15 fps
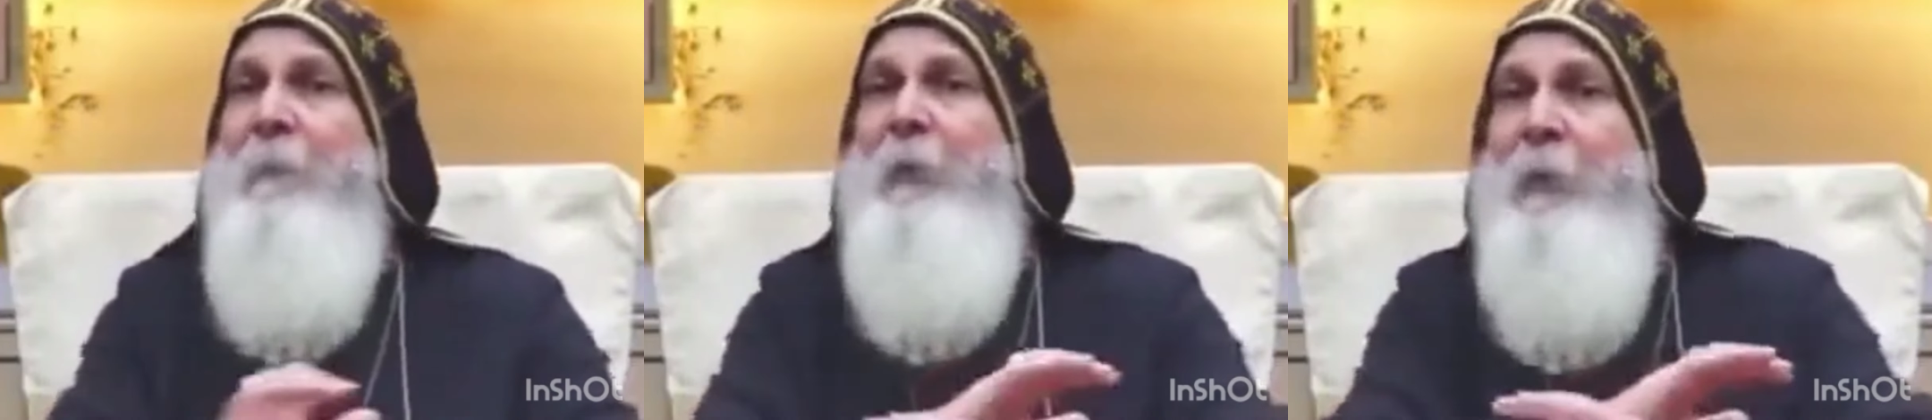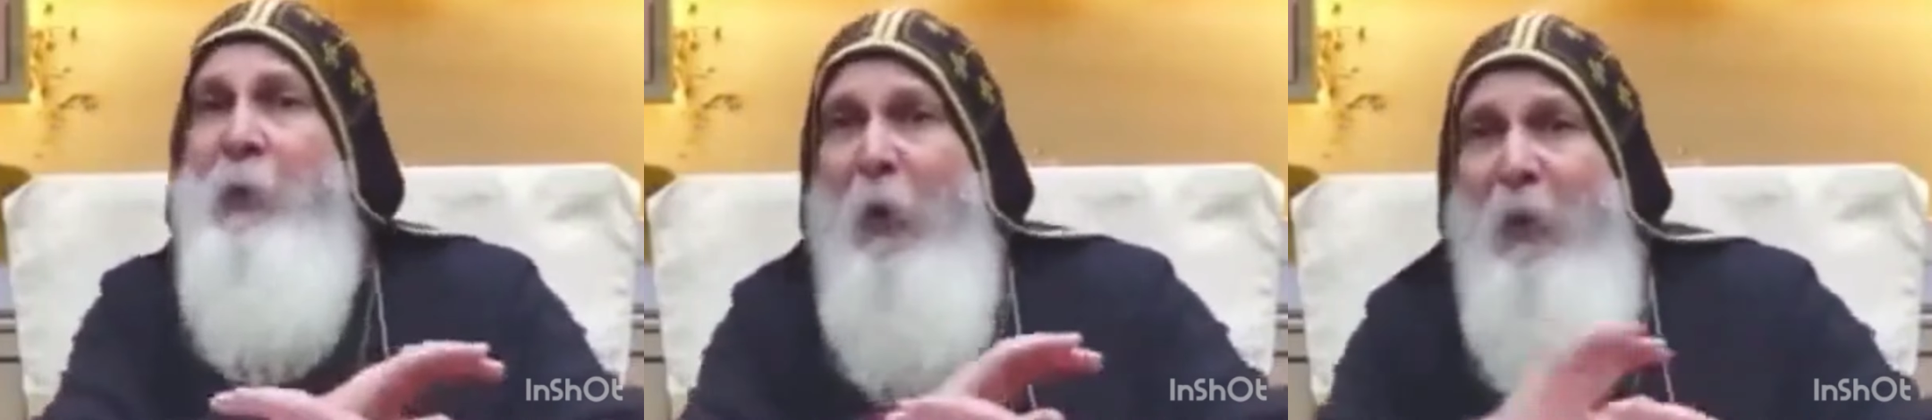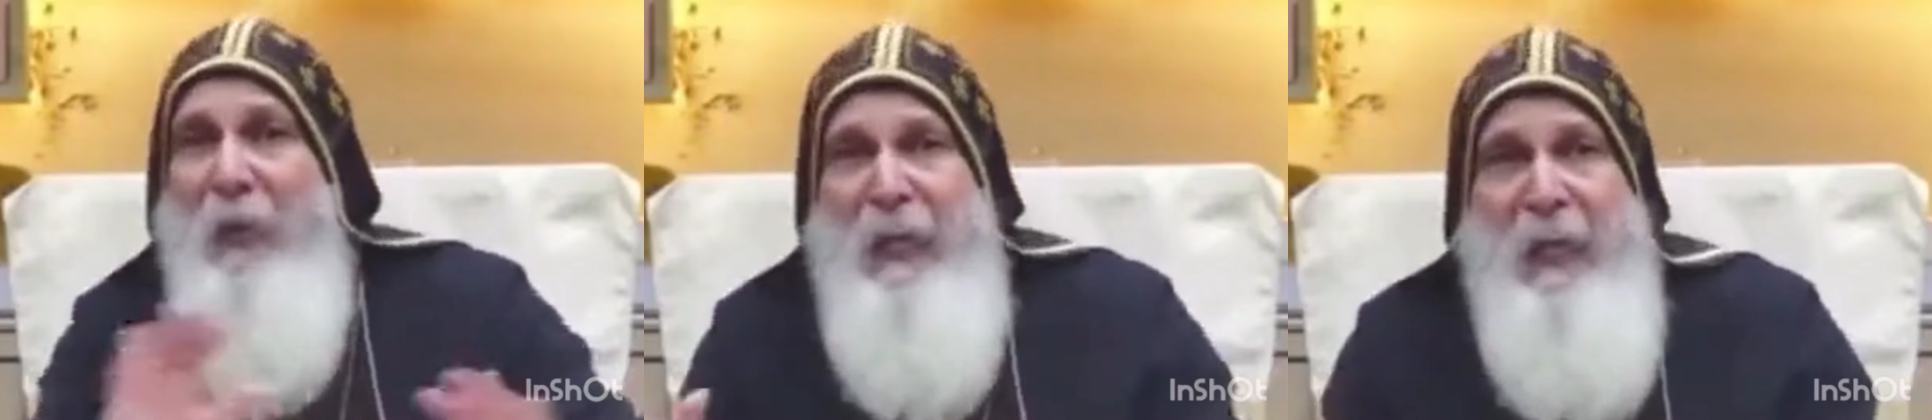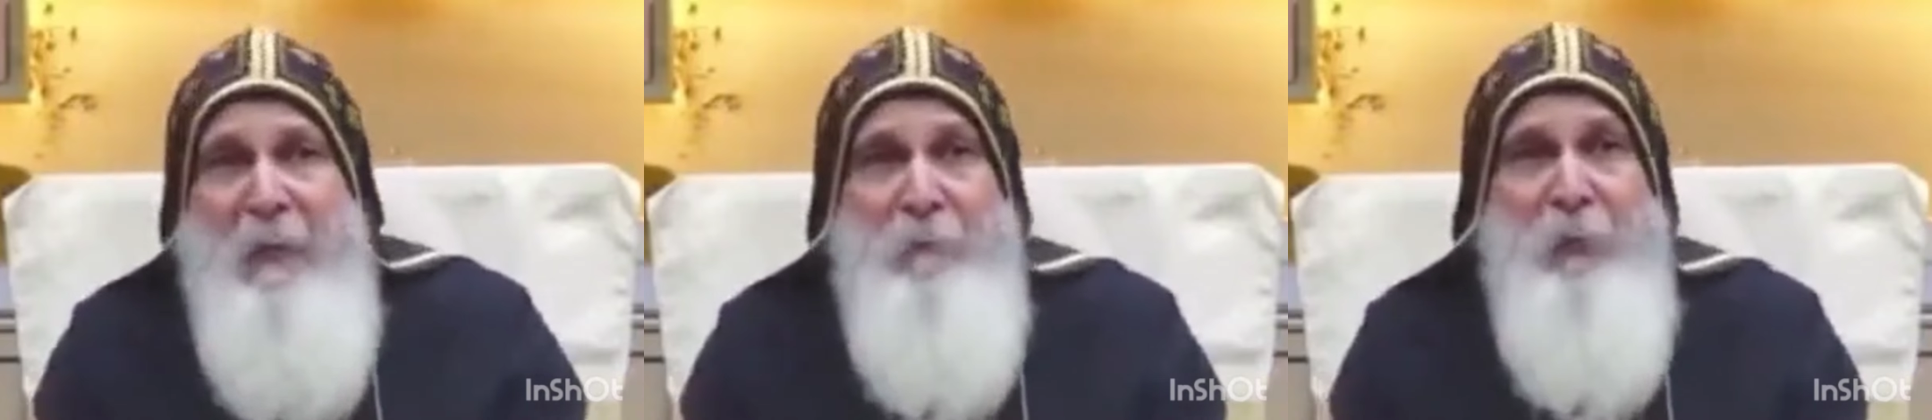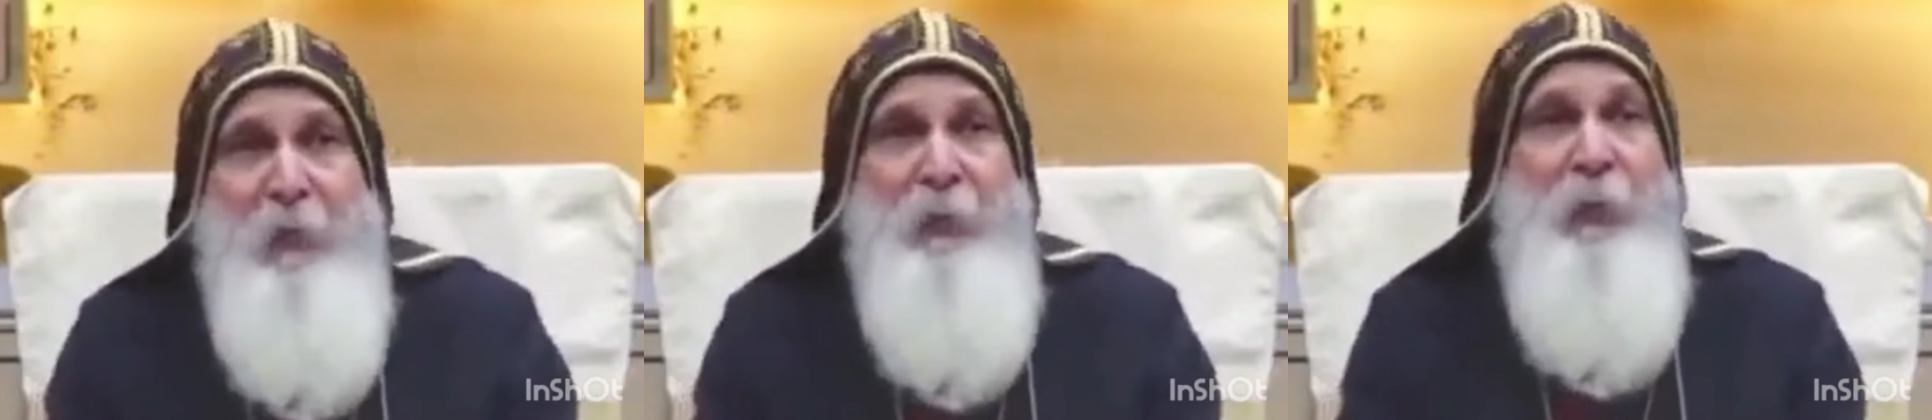no
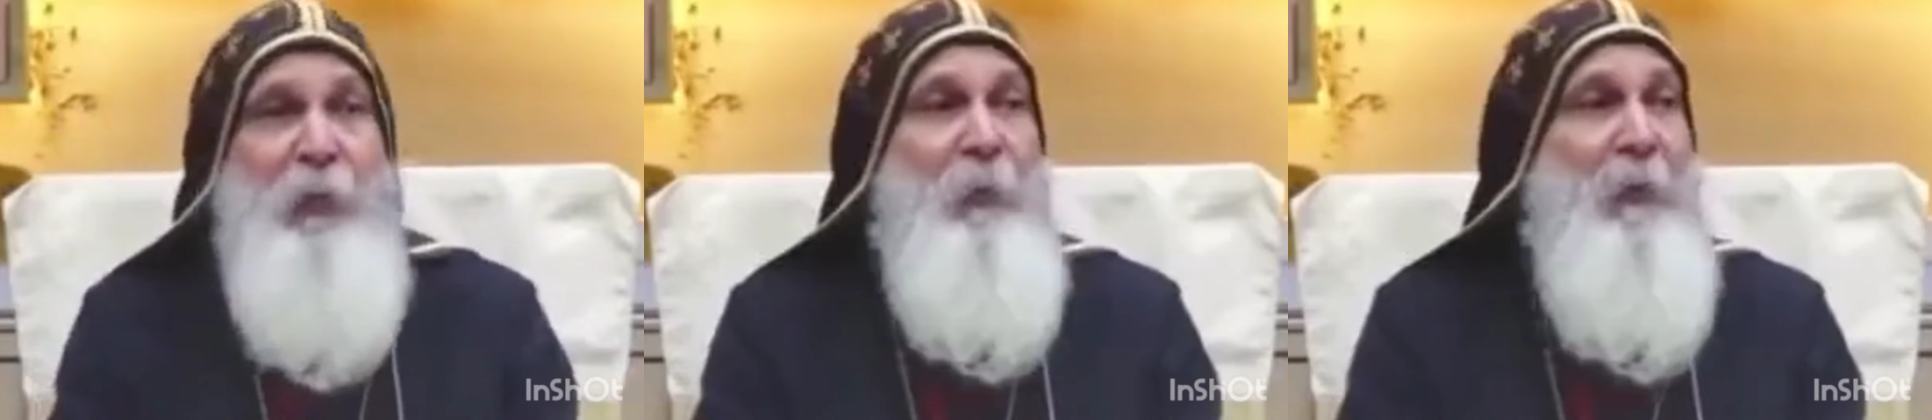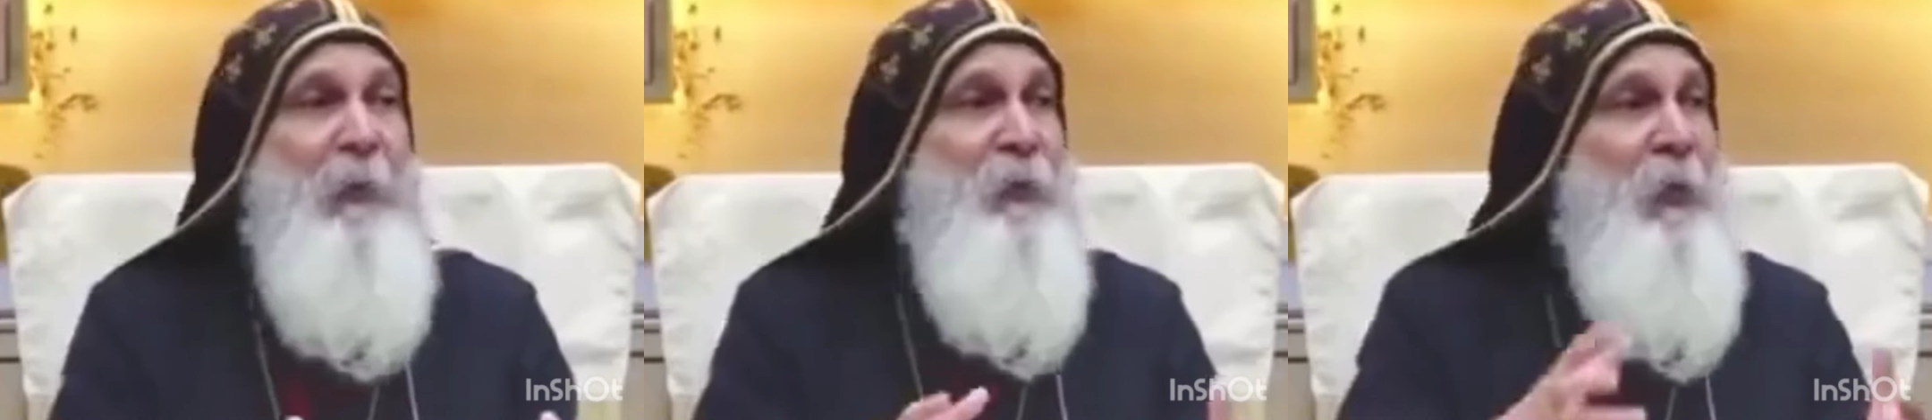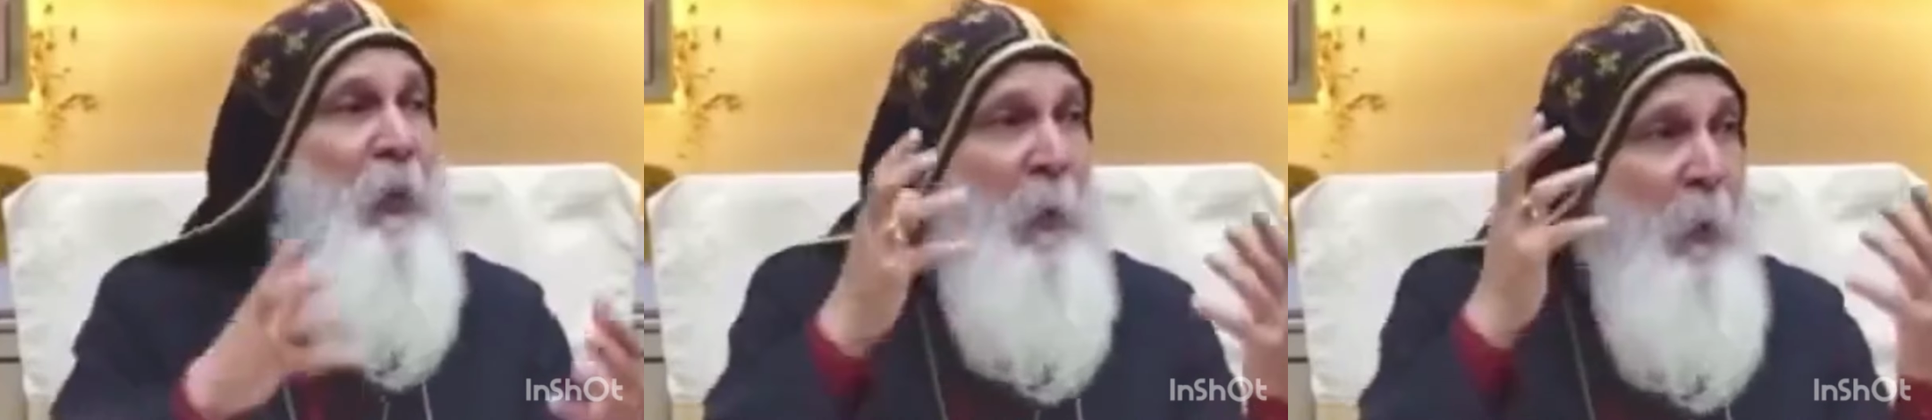evil doers